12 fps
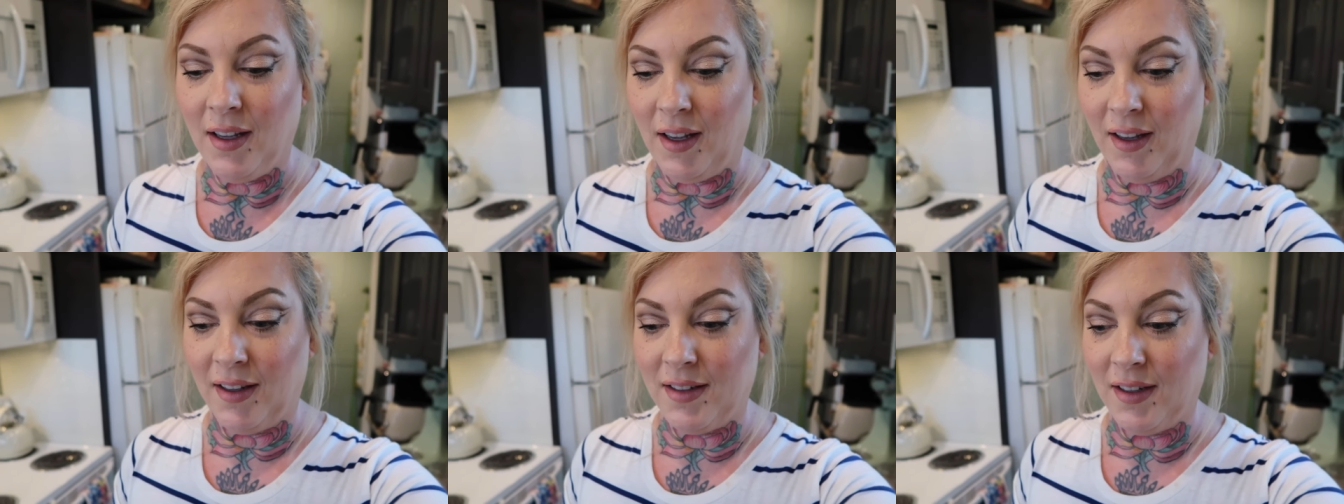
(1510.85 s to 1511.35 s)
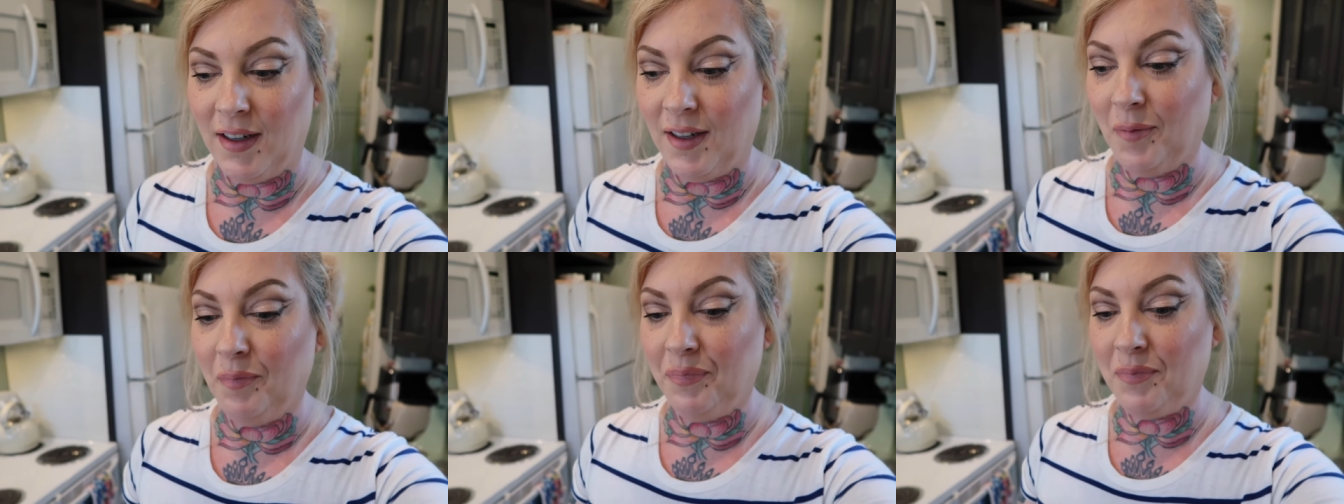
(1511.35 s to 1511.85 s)
And
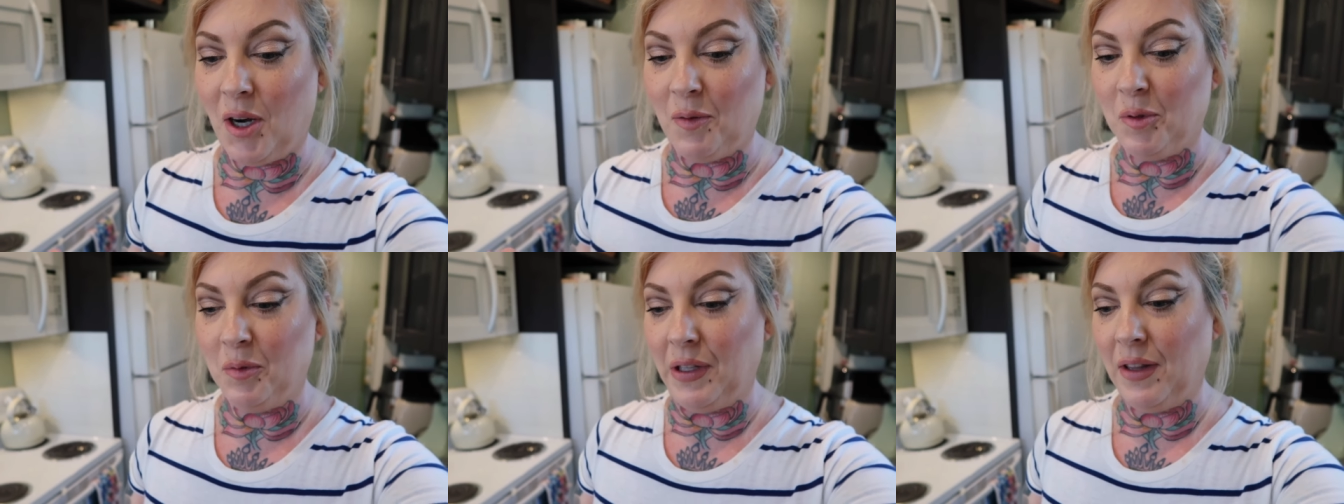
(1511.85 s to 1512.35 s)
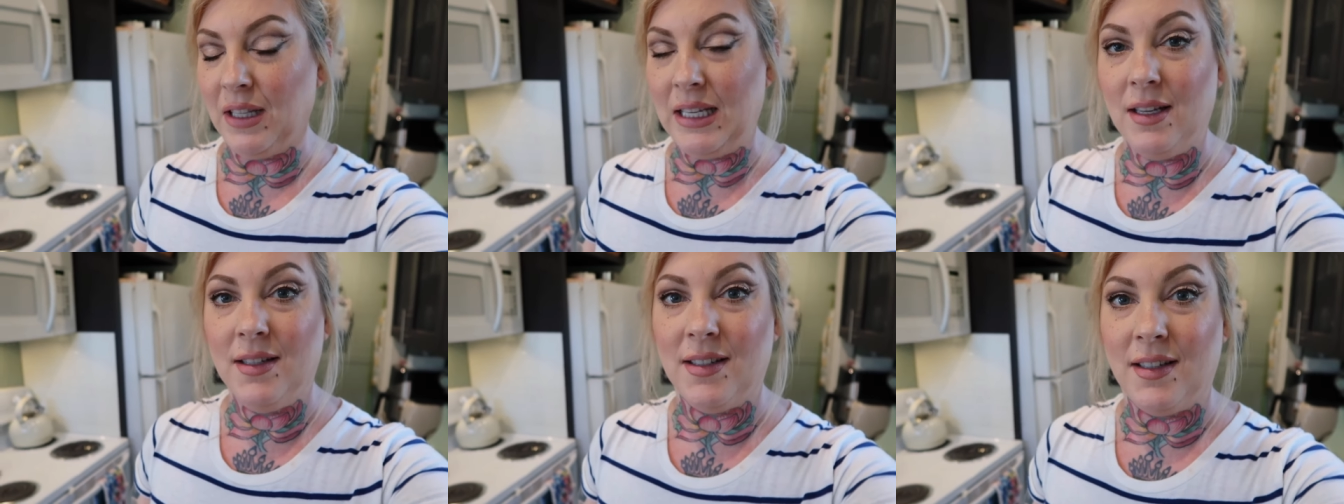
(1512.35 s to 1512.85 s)
uh, probably the
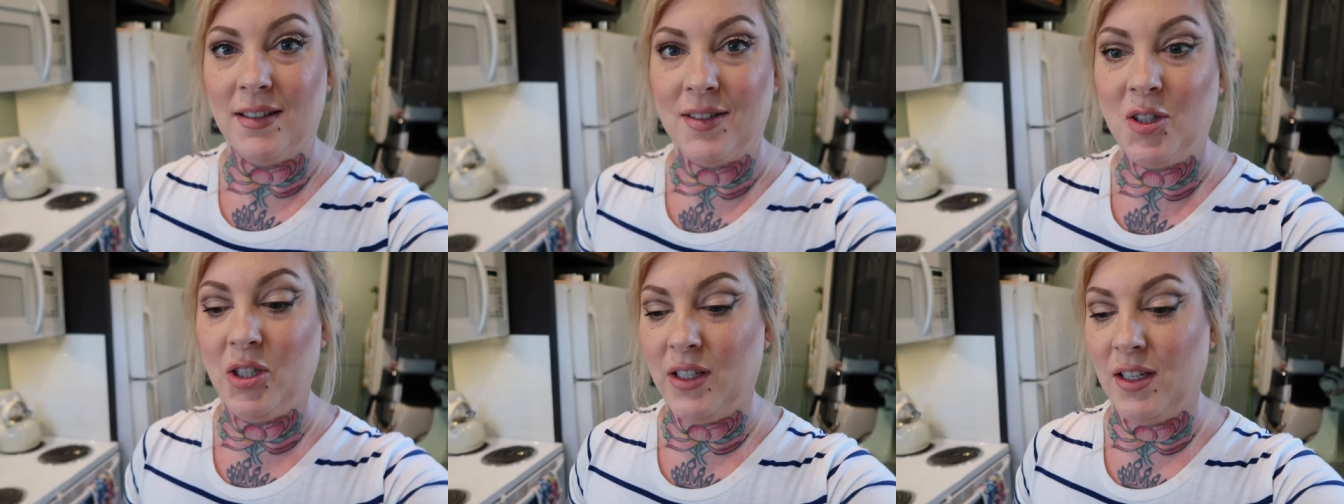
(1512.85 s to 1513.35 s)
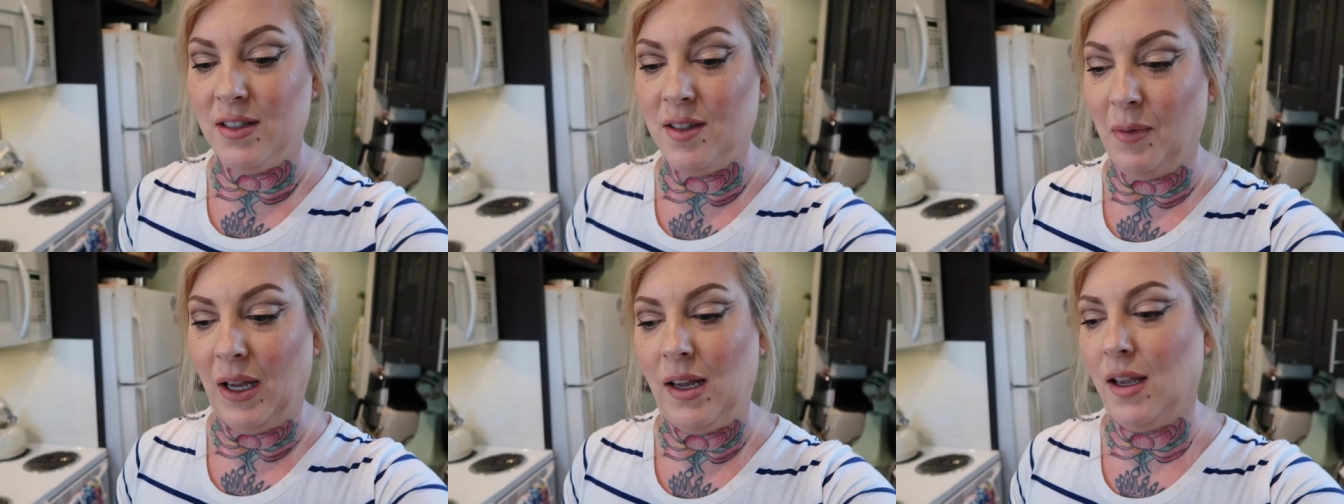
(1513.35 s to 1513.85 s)
easiest cookie to
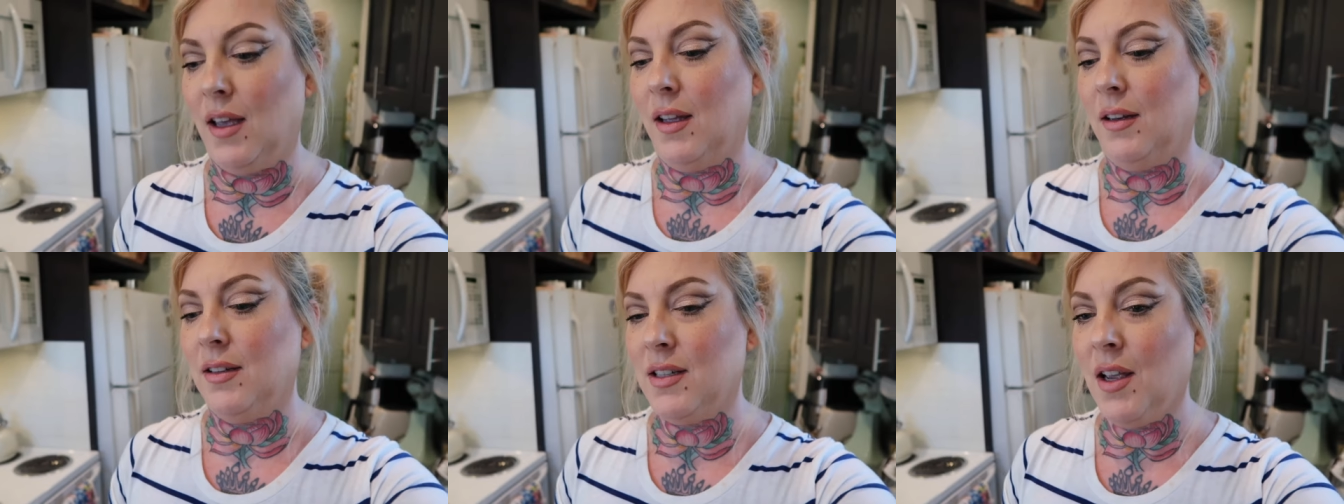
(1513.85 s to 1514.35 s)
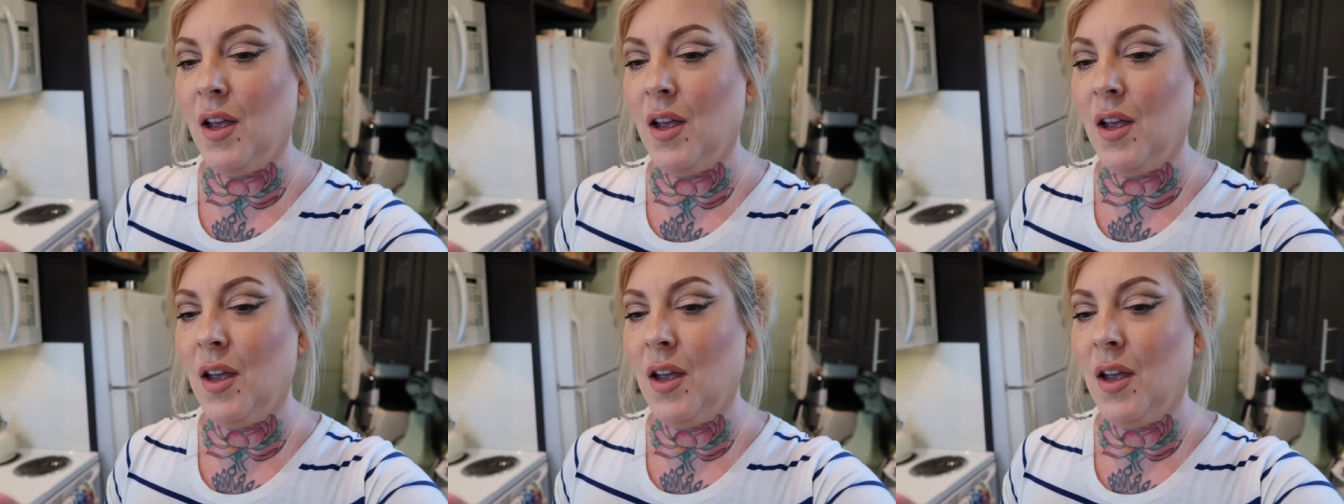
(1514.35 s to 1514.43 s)
make and